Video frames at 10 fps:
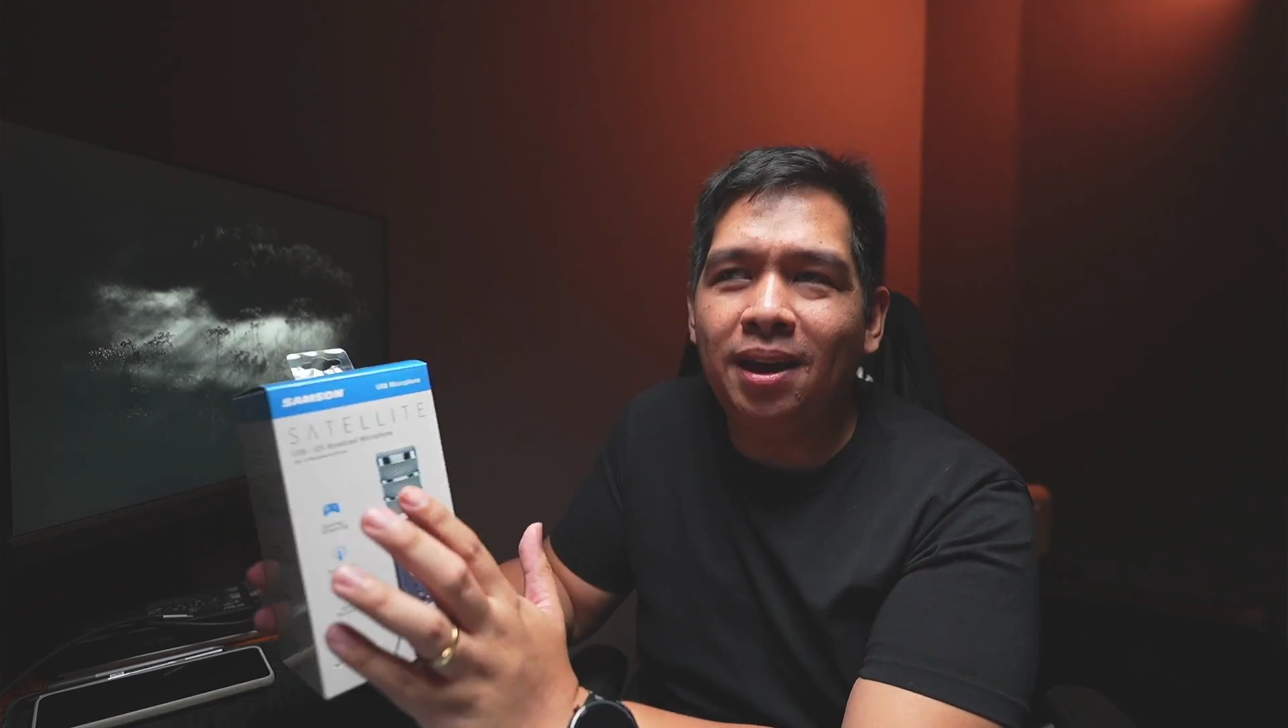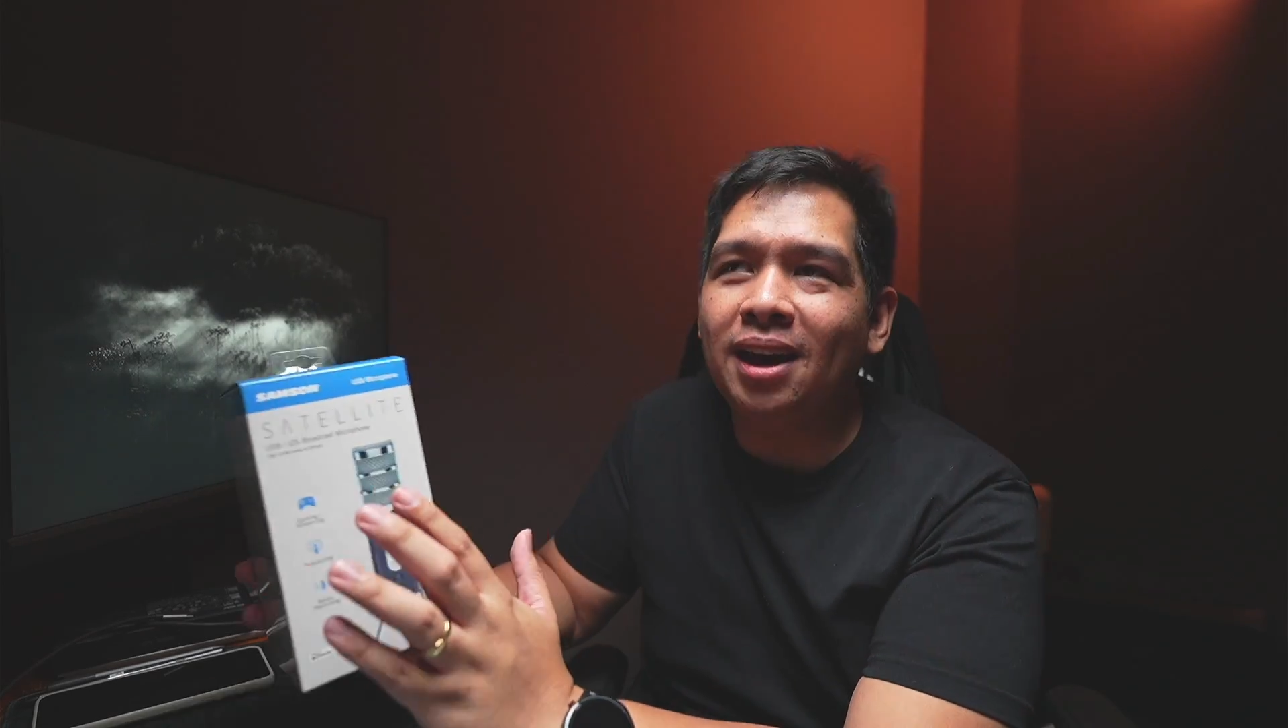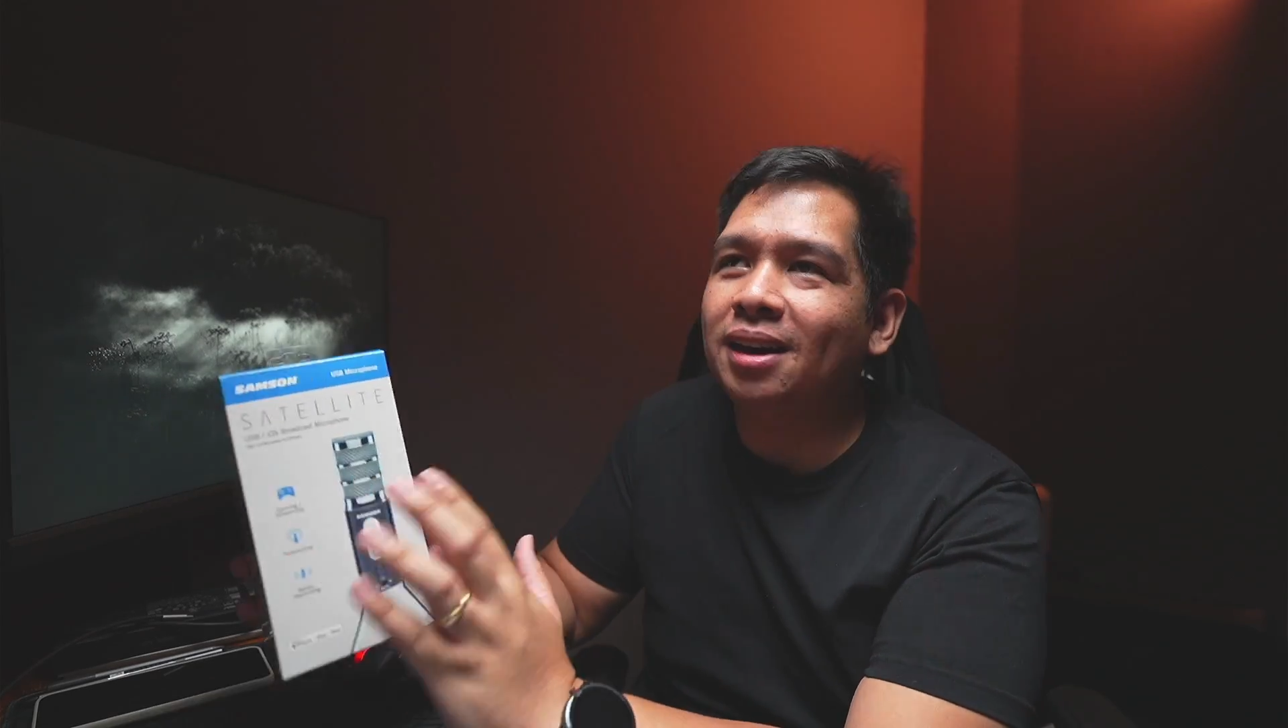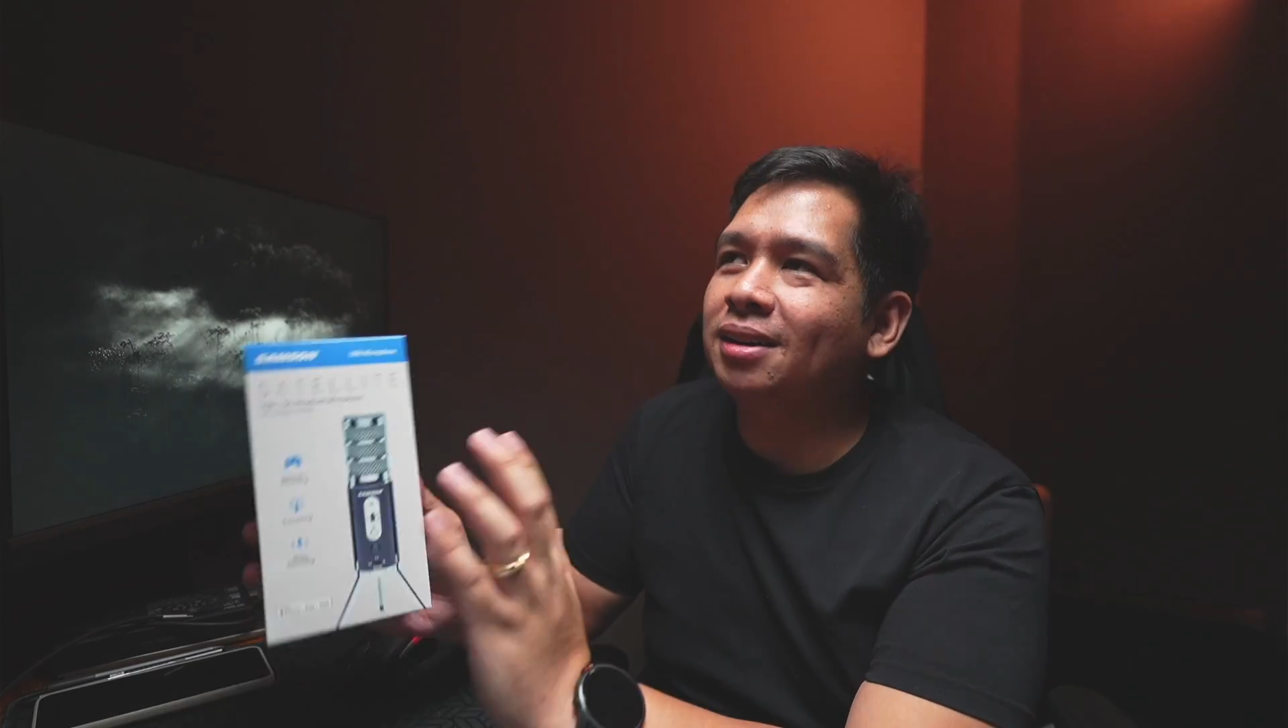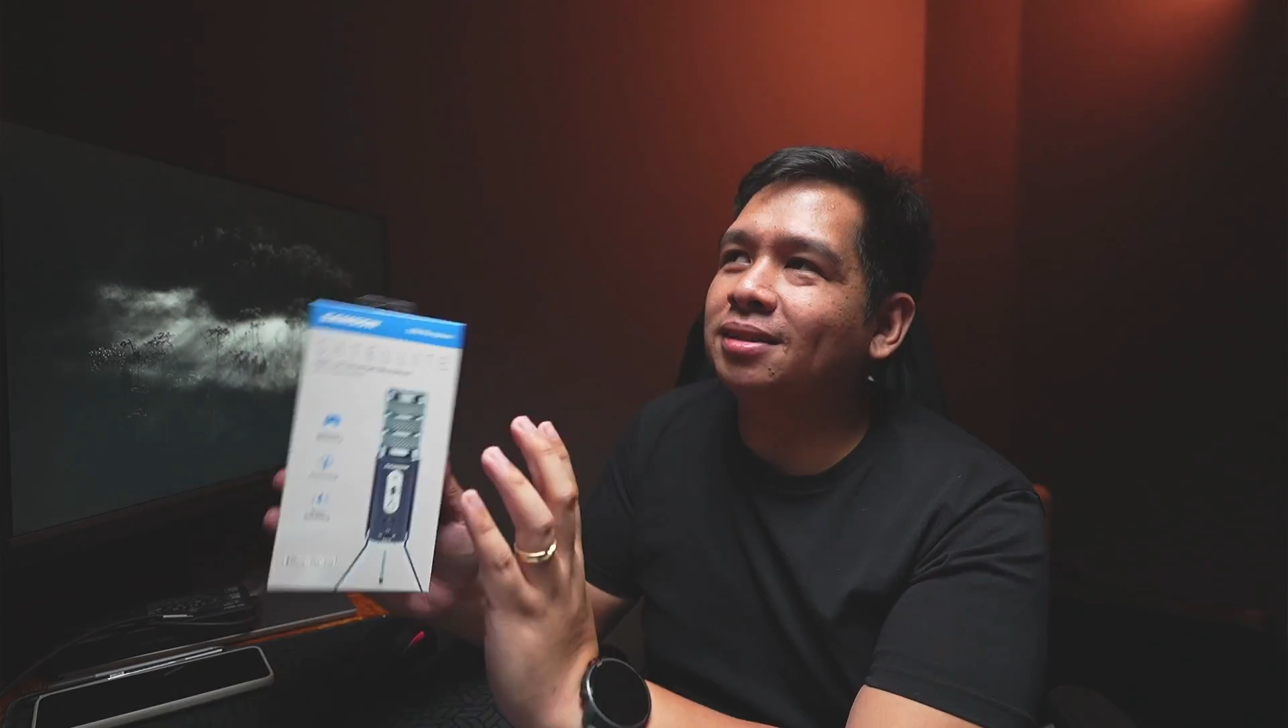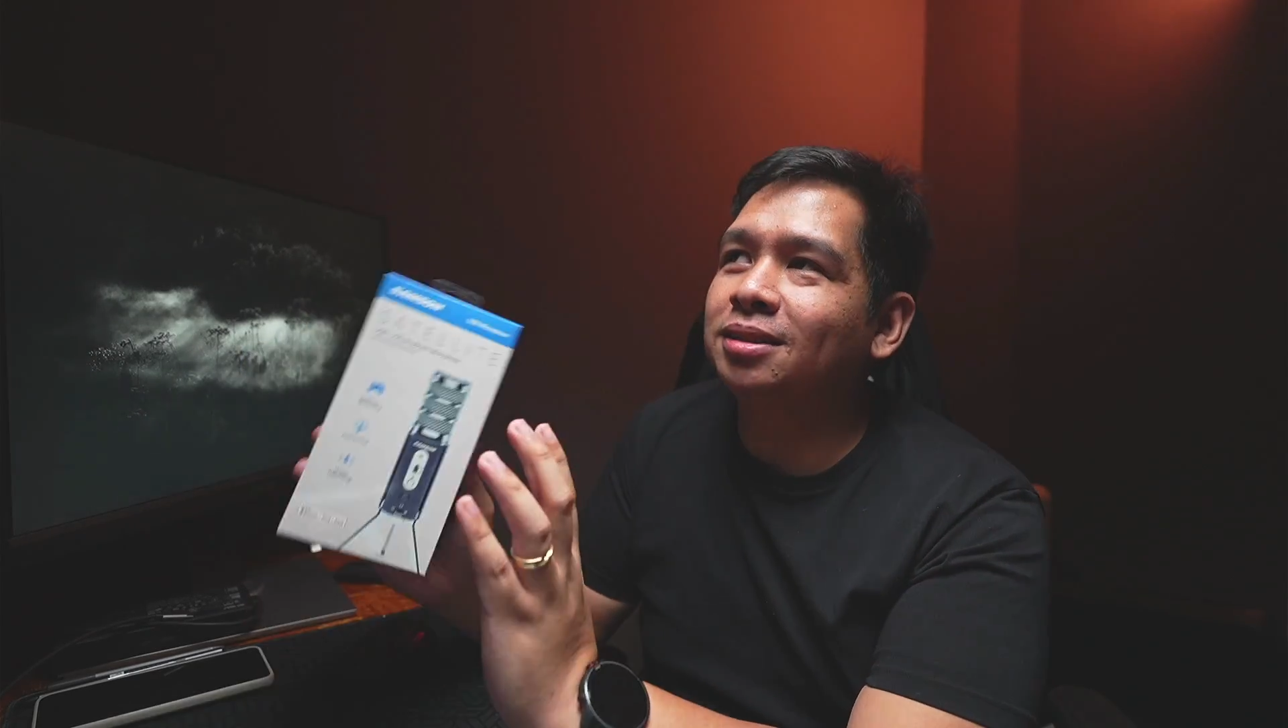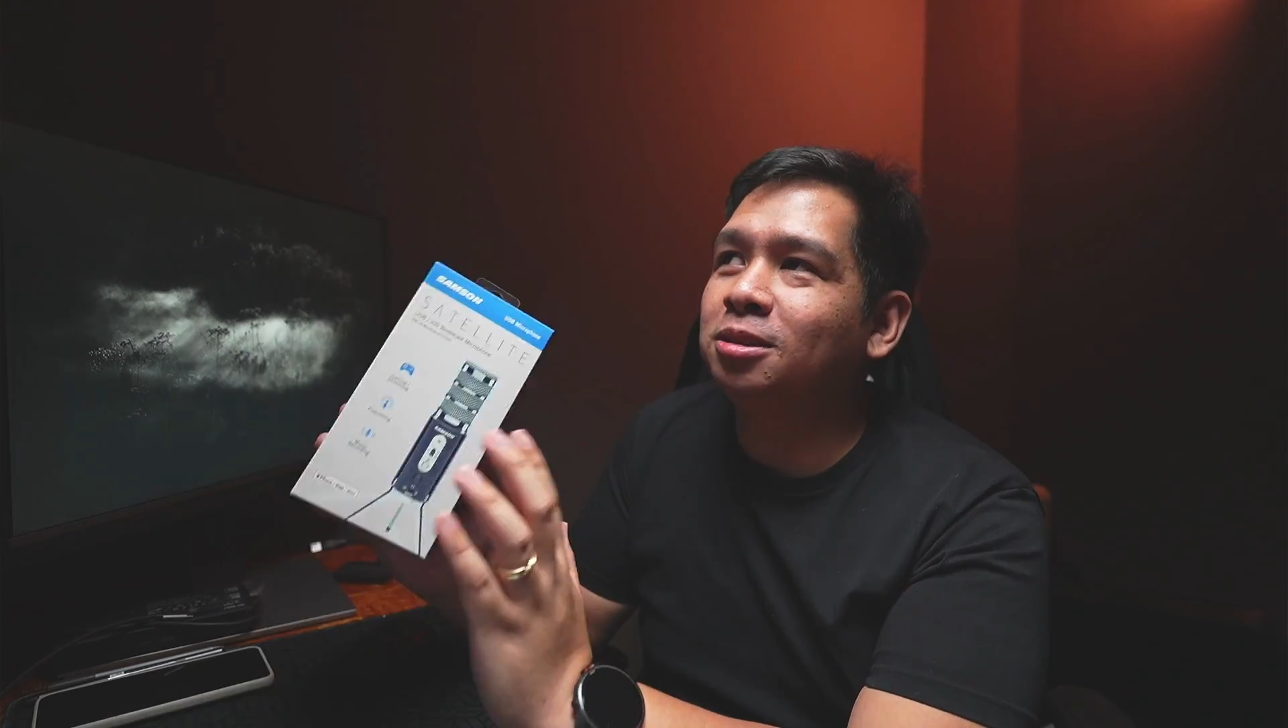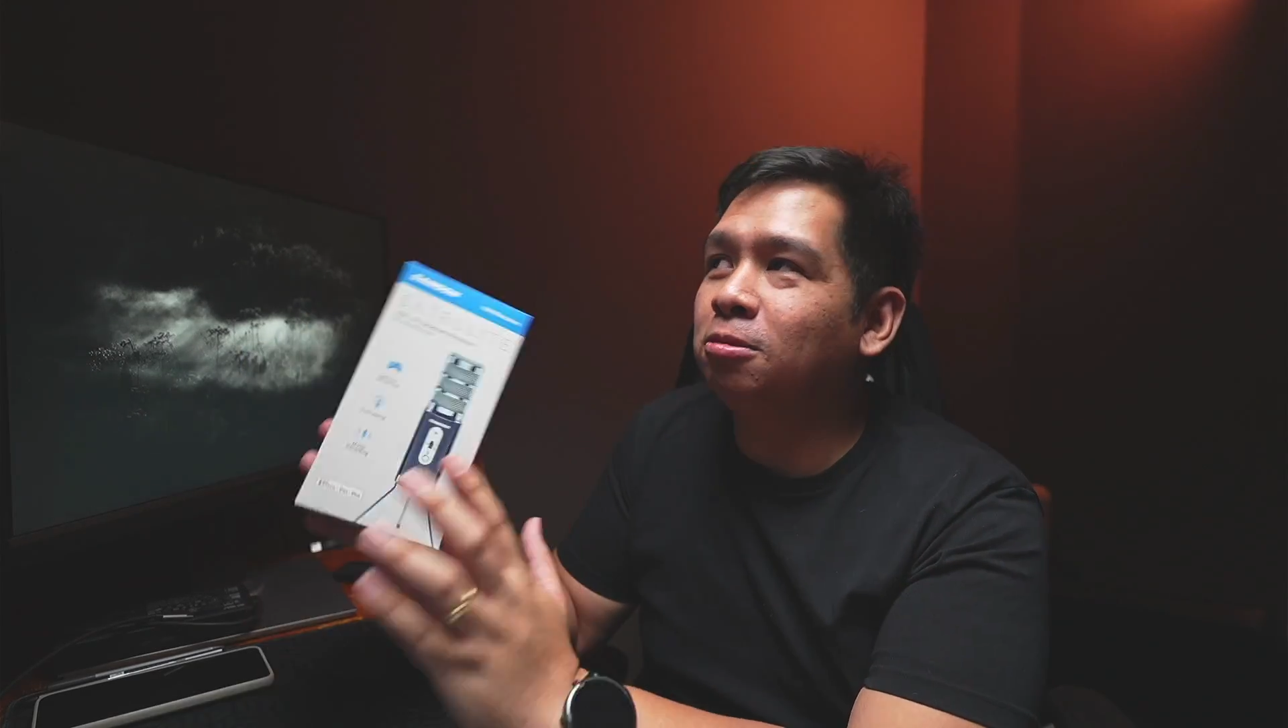back